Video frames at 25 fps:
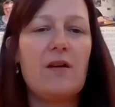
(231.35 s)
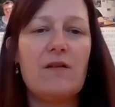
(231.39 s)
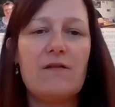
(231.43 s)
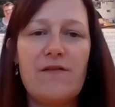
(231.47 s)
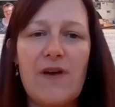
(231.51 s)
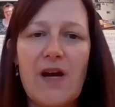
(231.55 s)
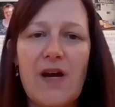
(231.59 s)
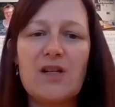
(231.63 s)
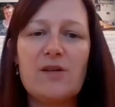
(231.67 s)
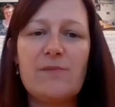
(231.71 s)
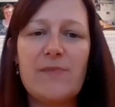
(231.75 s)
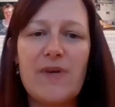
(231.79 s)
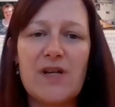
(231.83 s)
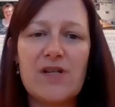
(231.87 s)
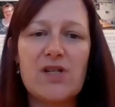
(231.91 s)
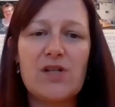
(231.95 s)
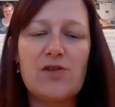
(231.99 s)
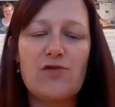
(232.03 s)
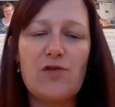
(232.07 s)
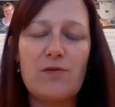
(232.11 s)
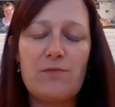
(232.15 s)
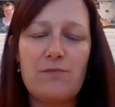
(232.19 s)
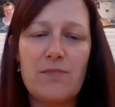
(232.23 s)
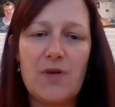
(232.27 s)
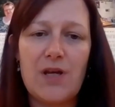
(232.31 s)
Final message
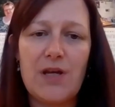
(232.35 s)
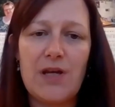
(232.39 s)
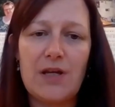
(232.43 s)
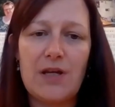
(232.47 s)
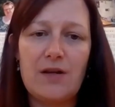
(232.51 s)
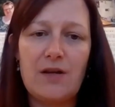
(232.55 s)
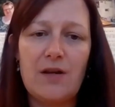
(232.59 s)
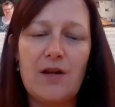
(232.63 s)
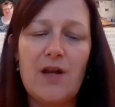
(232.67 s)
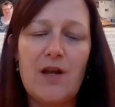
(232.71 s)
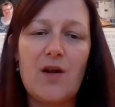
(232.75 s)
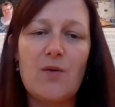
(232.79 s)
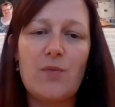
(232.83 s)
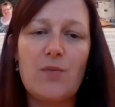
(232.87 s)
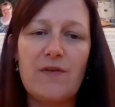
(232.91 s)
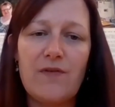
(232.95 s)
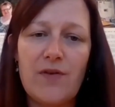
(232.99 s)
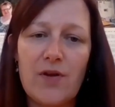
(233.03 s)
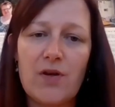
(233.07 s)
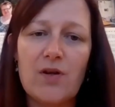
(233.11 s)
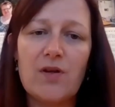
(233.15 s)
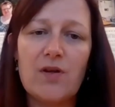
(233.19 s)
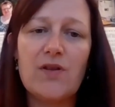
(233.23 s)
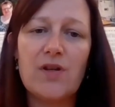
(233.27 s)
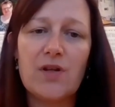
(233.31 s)
from me: we've
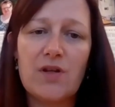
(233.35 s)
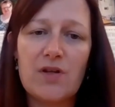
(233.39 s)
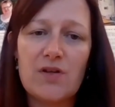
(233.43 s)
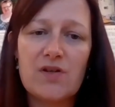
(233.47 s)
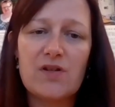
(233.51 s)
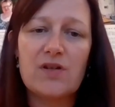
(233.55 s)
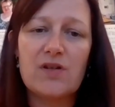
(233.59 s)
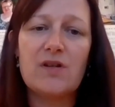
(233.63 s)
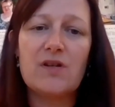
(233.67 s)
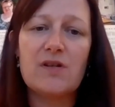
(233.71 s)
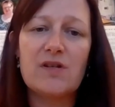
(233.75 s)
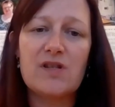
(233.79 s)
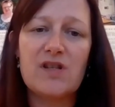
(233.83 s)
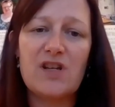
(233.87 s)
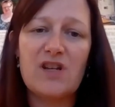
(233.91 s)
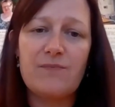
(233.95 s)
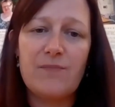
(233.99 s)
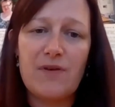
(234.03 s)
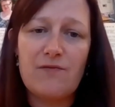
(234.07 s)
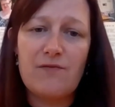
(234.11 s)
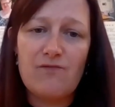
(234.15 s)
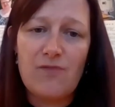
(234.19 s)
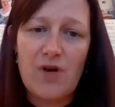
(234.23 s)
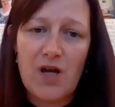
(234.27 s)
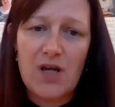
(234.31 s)
heard the concerns that have
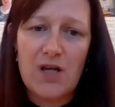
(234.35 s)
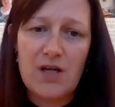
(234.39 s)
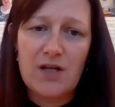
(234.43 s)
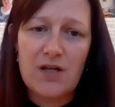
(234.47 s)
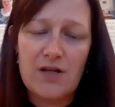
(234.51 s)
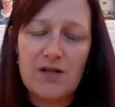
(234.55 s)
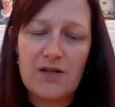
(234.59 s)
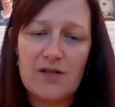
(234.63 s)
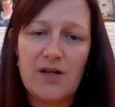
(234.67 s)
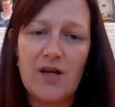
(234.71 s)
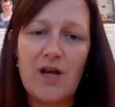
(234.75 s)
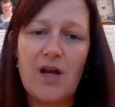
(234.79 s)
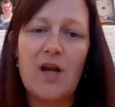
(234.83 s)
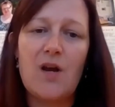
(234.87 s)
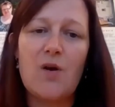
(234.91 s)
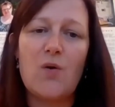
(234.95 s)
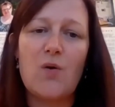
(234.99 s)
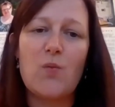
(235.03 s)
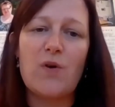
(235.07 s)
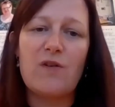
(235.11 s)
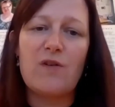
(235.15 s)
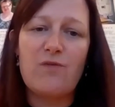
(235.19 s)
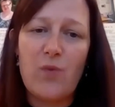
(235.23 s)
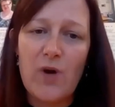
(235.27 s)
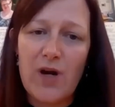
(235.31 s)
been raised,
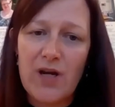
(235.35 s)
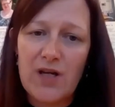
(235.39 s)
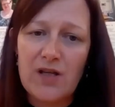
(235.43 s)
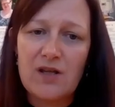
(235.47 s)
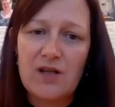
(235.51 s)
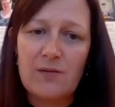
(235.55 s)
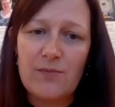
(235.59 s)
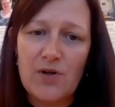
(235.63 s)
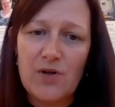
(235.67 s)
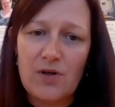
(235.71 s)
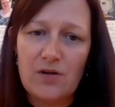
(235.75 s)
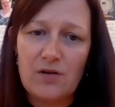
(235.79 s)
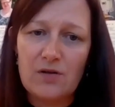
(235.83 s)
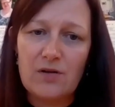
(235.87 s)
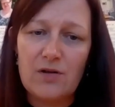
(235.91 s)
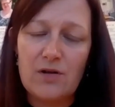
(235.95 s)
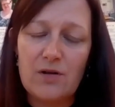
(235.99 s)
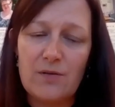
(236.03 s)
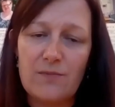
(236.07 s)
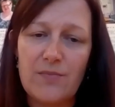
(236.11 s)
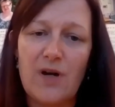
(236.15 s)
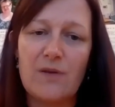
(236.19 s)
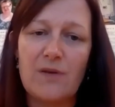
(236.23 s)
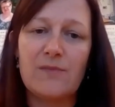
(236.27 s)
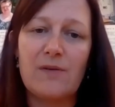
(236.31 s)
we've weighed them all
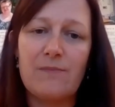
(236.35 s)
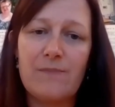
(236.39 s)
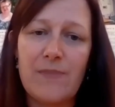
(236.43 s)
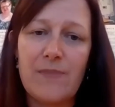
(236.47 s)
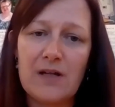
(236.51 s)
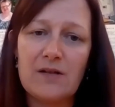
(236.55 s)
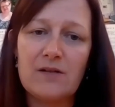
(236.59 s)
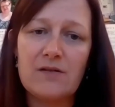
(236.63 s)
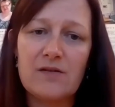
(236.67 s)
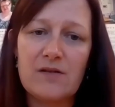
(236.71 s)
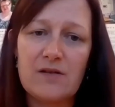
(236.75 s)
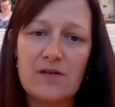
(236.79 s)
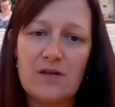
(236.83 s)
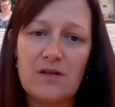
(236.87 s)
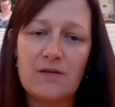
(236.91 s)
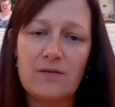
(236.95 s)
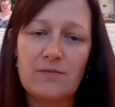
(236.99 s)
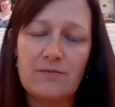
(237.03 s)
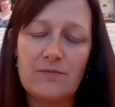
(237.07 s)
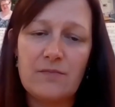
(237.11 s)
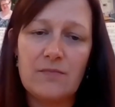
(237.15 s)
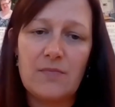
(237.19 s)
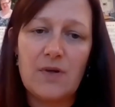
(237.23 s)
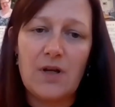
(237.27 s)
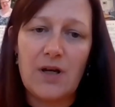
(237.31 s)
up, and we've balanced
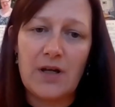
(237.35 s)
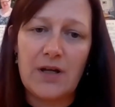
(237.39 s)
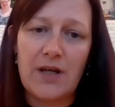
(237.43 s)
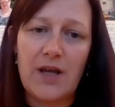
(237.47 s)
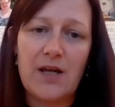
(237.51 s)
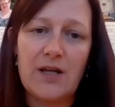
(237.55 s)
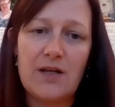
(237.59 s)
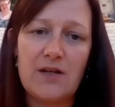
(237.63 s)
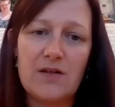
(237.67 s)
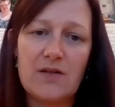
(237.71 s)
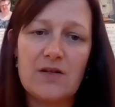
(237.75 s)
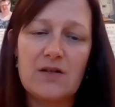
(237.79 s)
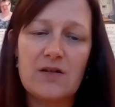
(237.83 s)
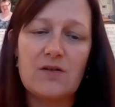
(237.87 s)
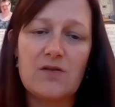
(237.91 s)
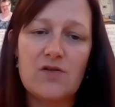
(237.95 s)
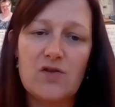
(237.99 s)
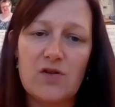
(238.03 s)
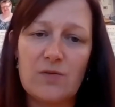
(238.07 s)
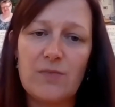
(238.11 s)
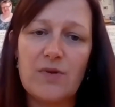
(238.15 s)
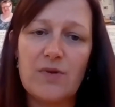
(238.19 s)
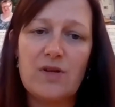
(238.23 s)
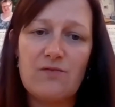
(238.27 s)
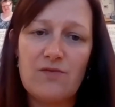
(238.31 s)
them against
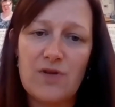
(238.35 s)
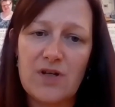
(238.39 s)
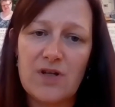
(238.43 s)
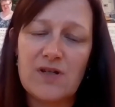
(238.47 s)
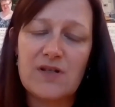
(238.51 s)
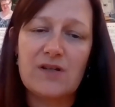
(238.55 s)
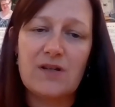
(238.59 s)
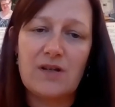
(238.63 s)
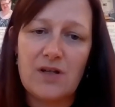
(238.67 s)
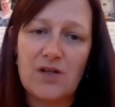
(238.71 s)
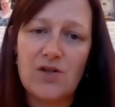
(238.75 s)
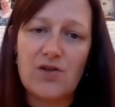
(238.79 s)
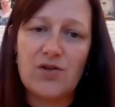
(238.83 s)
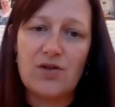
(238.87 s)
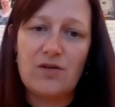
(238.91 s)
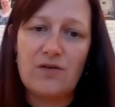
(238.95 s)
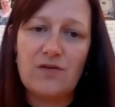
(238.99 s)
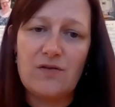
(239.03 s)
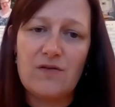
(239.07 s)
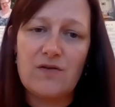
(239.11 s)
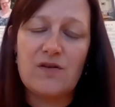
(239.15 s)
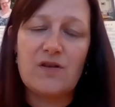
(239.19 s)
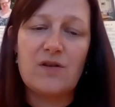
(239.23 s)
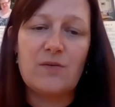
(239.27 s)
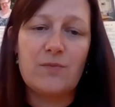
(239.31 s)
some of the risks and
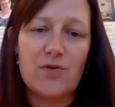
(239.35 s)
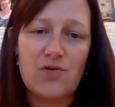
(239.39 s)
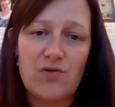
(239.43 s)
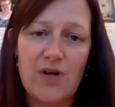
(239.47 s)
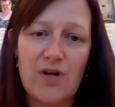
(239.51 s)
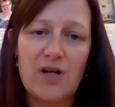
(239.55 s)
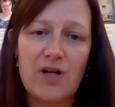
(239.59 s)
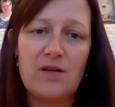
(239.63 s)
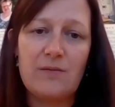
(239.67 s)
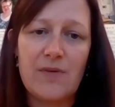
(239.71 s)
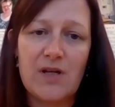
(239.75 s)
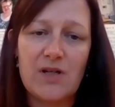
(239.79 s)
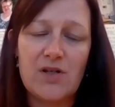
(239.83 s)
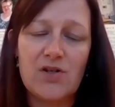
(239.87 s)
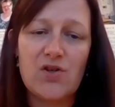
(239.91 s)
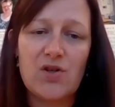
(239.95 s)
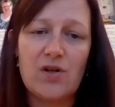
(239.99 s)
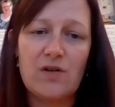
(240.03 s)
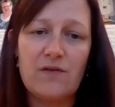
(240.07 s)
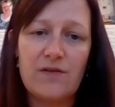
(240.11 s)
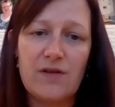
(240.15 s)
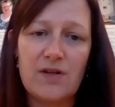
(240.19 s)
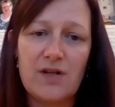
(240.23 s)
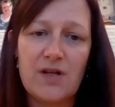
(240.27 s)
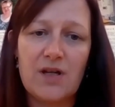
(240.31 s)
issues that we're trying to manage
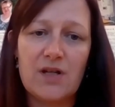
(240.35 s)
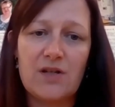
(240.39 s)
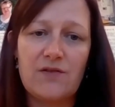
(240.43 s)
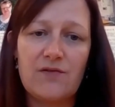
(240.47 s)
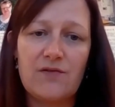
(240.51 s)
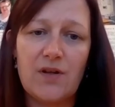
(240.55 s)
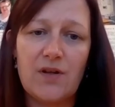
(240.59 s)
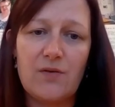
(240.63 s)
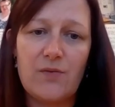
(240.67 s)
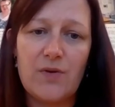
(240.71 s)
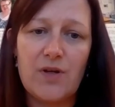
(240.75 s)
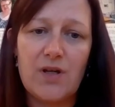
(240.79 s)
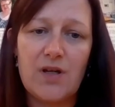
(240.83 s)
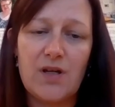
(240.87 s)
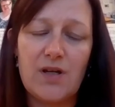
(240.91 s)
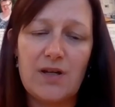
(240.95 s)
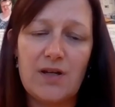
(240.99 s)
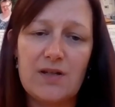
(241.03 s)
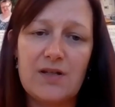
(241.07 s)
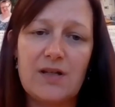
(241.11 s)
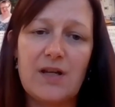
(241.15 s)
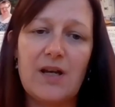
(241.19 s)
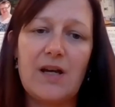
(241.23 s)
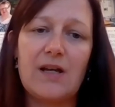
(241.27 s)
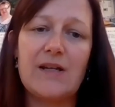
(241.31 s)
over the next
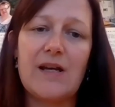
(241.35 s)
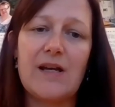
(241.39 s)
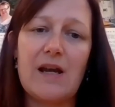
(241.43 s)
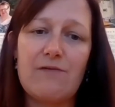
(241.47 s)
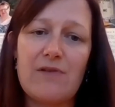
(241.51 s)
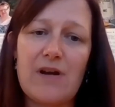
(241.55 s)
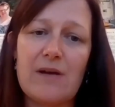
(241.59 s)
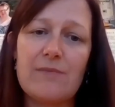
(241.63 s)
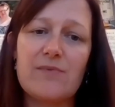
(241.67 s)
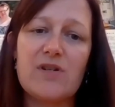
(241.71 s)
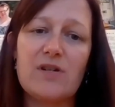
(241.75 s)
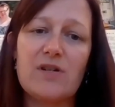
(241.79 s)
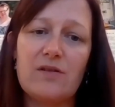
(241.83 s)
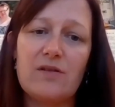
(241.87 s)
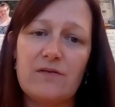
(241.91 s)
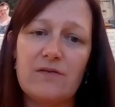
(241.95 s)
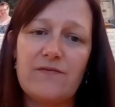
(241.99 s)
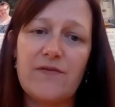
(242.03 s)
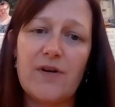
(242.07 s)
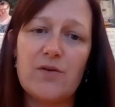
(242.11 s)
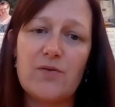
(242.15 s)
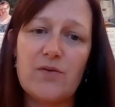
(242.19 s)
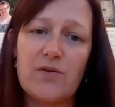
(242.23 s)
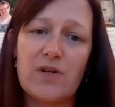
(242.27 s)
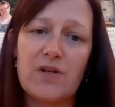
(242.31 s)
weeks, and our absolute
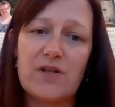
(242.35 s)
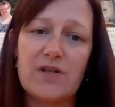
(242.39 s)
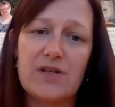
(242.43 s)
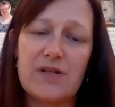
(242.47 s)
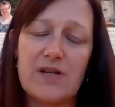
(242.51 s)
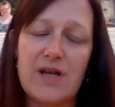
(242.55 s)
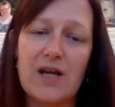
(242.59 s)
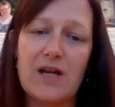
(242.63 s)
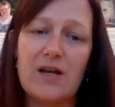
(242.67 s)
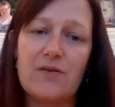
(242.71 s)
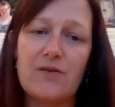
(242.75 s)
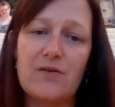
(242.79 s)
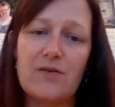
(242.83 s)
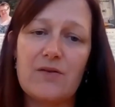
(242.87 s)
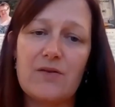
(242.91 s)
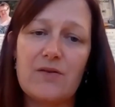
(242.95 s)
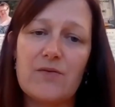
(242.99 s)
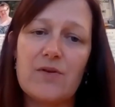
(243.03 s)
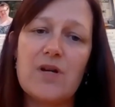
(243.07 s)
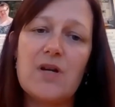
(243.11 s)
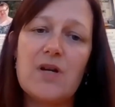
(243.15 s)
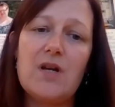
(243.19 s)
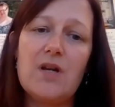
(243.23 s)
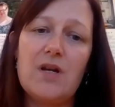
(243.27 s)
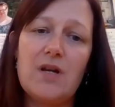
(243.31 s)
focus
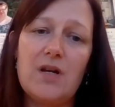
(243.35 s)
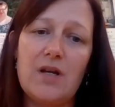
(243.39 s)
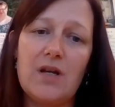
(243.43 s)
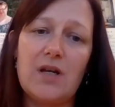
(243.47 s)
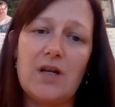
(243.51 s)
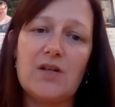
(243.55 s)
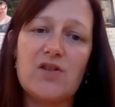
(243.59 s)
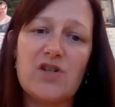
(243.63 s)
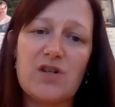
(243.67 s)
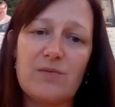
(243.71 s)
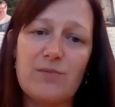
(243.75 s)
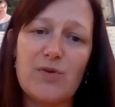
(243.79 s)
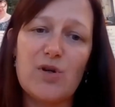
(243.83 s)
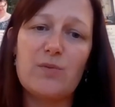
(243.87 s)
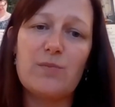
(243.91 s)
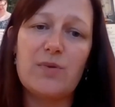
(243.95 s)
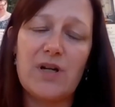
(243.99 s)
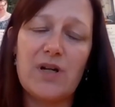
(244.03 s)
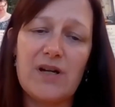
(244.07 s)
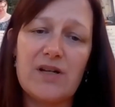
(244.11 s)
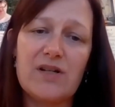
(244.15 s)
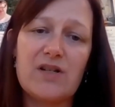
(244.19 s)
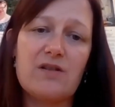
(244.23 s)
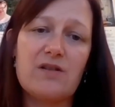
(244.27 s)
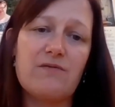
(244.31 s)
now is to
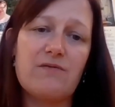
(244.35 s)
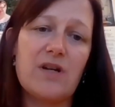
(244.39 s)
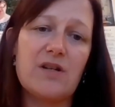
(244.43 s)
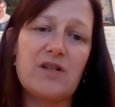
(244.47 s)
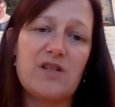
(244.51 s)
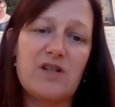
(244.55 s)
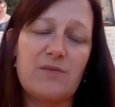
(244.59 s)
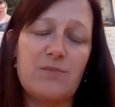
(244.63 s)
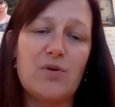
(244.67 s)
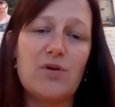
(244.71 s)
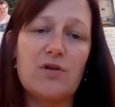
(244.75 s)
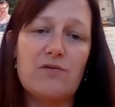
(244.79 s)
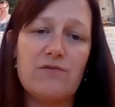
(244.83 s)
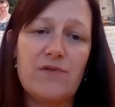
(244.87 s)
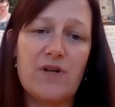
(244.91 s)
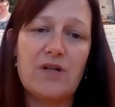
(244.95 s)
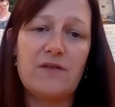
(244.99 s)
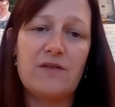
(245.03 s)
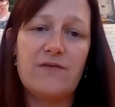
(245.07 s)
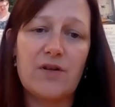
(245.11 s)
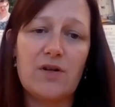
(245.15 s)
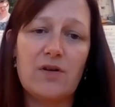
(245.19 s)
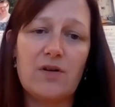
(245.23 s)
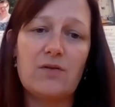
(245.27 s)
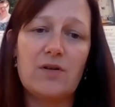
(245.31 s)
mobilise the right support ready
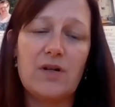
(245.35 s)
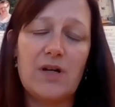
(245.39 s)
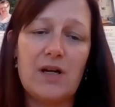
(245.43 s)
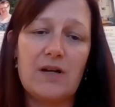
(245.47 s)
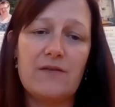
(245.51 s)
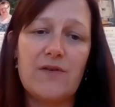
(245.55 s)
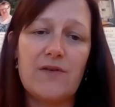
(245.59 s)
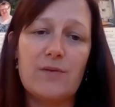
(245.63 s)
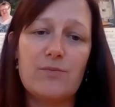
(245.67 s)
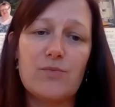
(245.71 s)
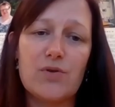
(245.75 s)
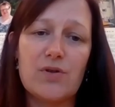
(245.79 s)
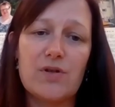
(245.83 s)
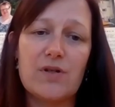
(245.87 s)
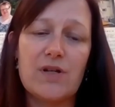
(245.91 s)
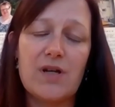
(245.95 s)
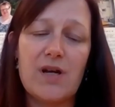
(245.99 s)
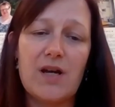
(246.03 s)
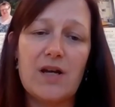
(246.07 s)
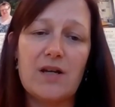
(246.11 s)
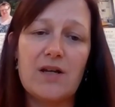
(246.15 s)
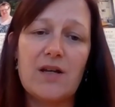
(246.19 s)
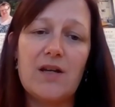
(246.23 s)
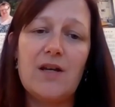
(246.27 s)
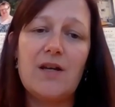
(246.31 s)
for go live on
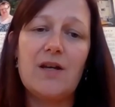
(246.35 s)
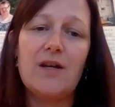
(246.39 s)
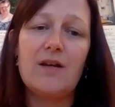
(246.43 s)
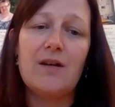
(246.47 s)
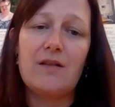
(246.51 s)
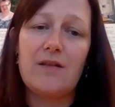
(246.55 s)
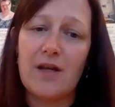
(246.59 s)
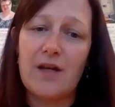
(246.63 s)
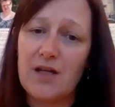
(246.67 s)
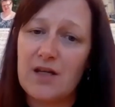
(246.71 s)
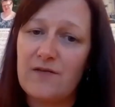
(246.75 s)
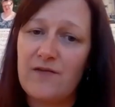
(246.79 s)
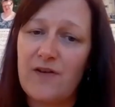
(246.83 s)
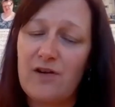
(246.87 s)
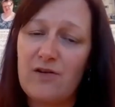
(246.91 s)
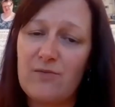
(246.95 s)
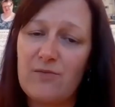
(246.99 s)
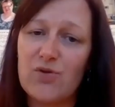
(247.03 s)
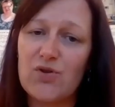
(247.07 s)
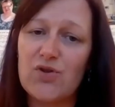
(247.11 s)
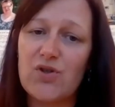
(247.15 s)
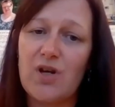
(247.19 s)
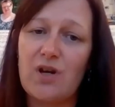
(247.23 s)
Monday. Thank you very much.